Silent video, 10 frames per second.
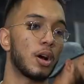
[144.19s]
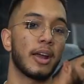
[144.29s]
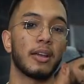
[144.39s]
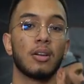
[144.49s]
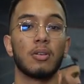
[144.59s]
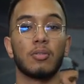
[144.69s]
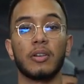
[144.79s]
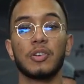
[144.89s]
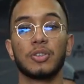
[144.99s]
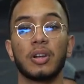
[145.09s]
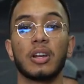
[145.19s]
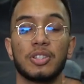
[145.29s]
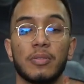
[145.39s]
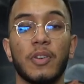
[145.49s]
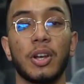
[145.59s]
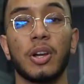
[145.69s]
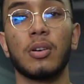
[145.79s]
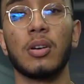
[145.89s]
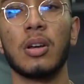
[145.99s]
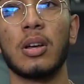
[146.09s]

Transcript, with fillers: All right, whenever you're shooting a gym video,